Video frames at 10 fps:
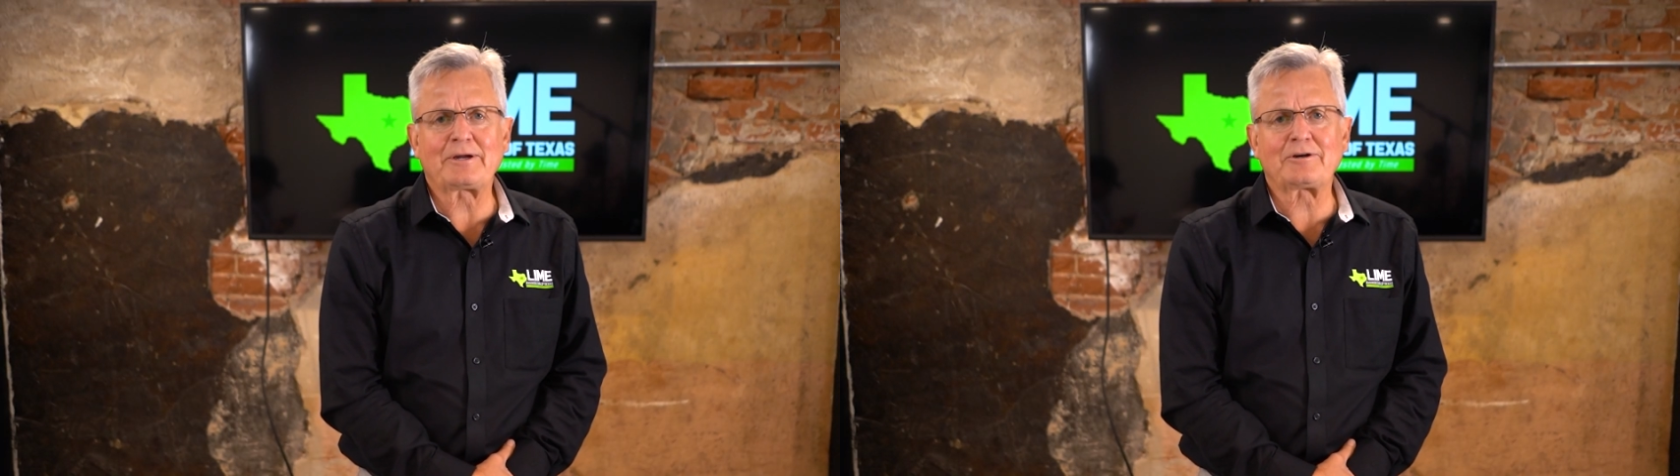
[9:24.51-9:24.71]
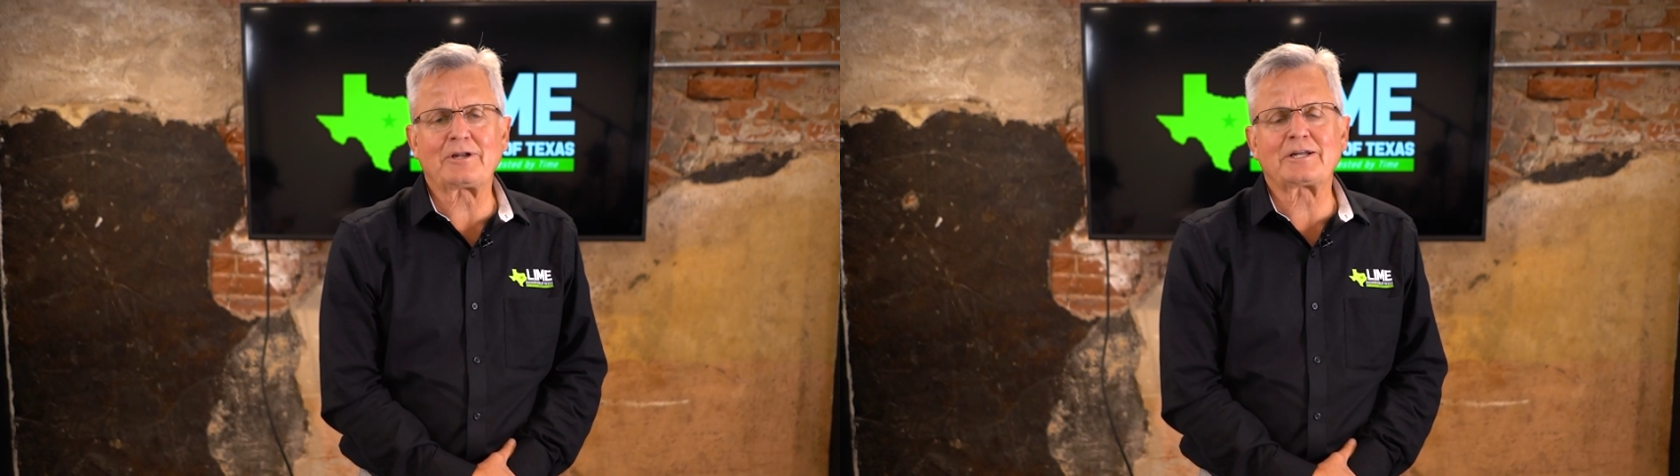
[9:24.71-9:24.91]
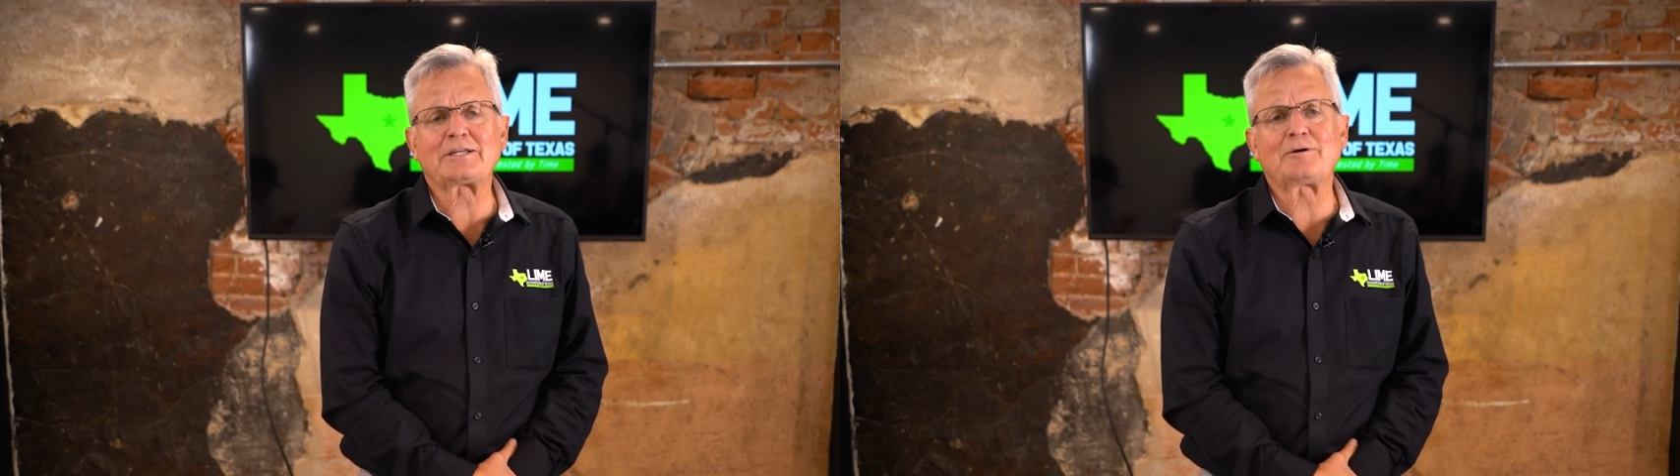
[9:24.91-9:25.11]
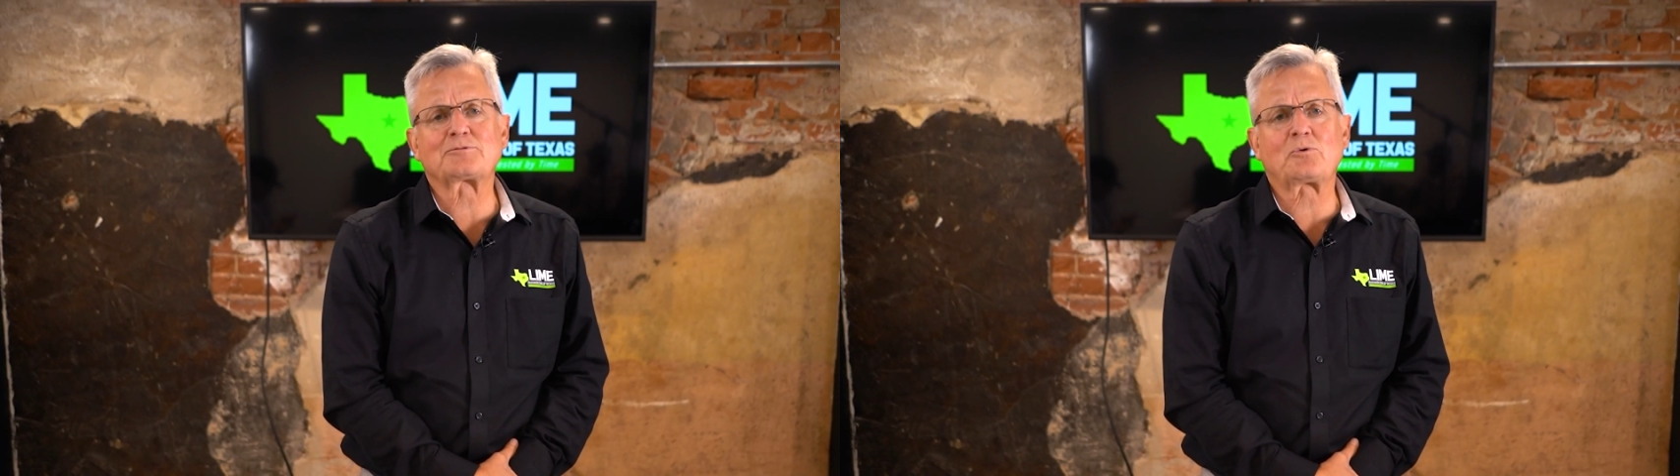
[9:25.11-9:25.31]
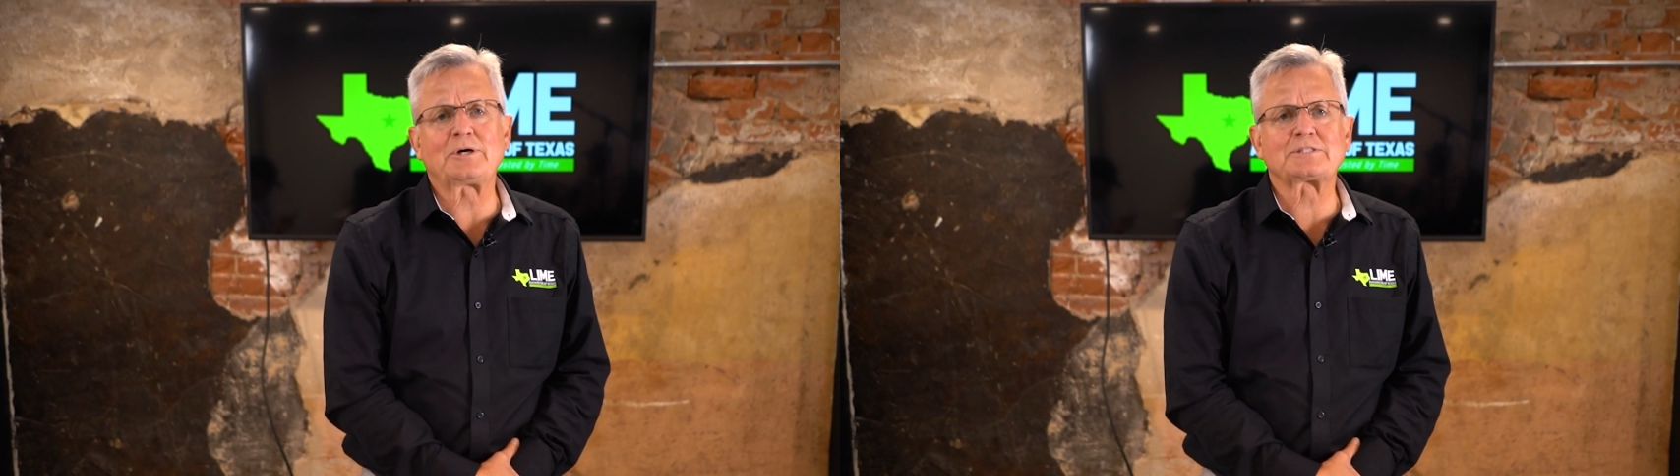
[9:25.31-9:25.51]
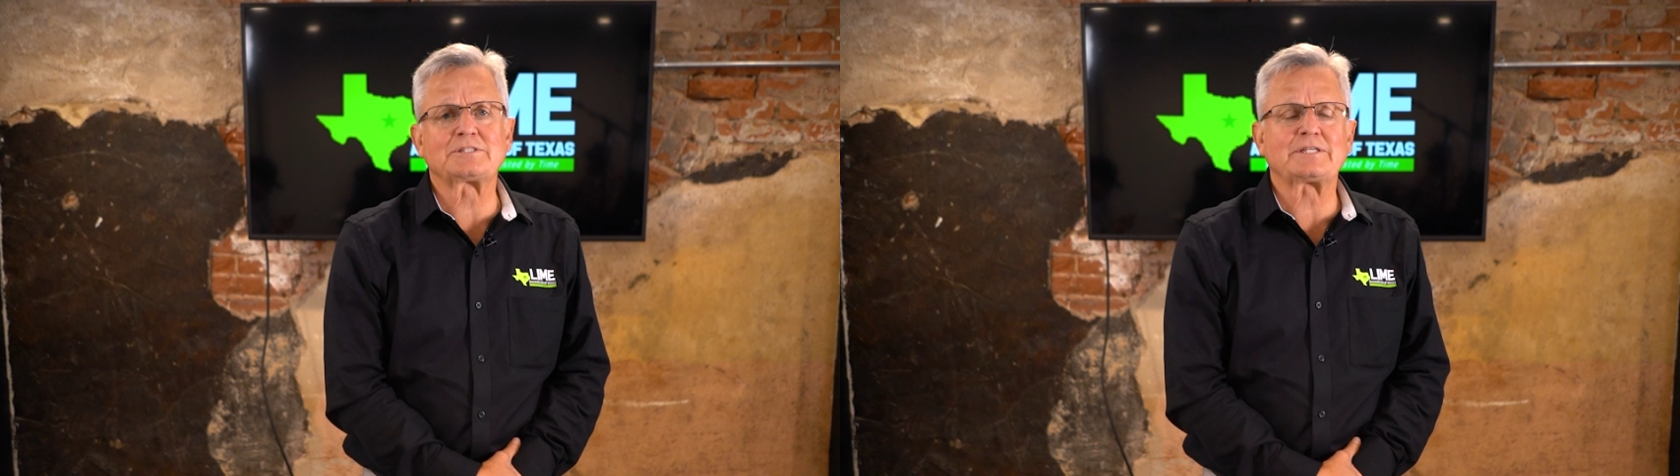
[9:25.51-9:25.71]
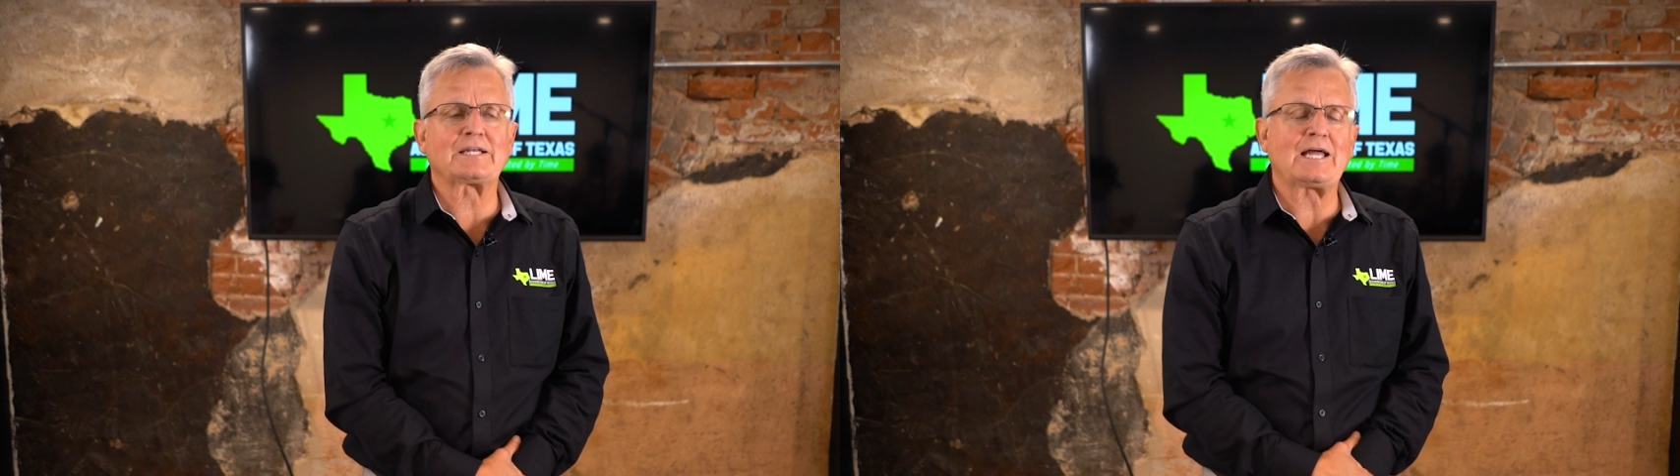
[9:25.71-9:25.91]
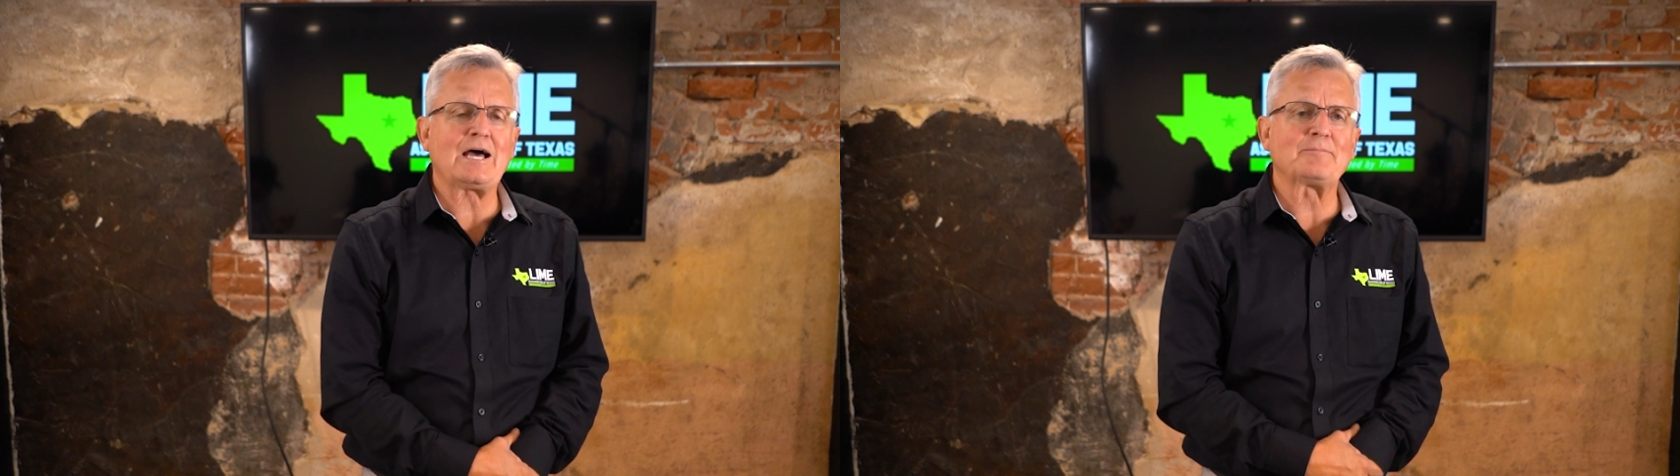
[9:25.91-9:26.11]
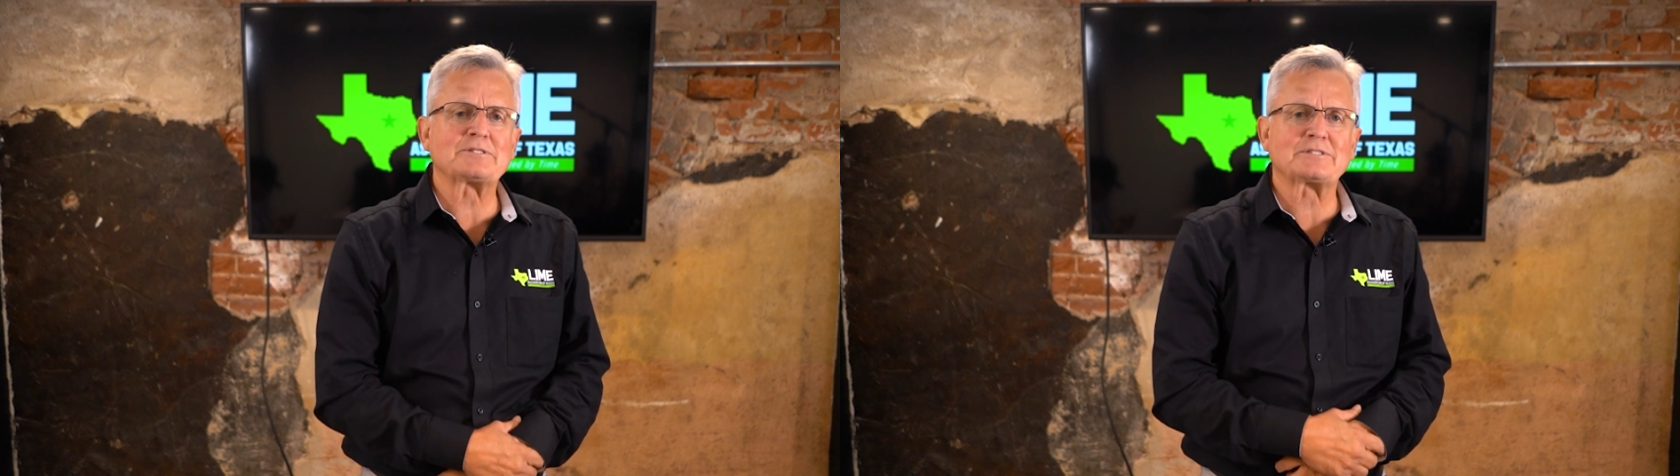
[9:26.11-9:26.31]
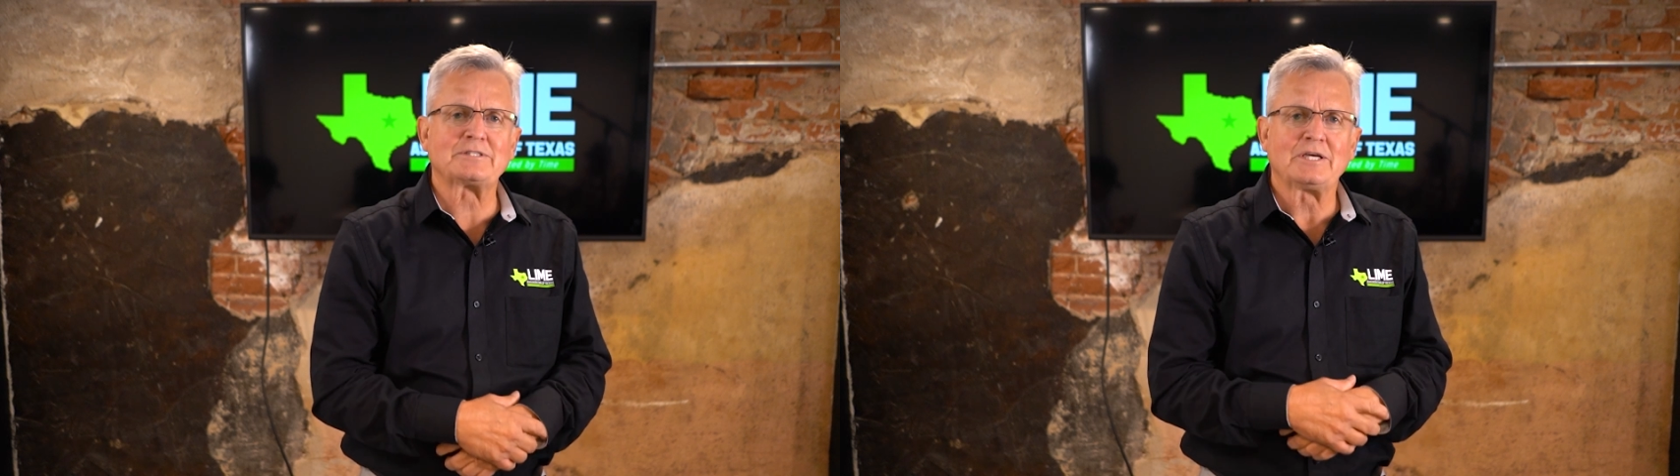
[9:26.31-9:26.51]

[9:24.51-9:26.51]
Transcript: I hear a lot of times the questions say lime is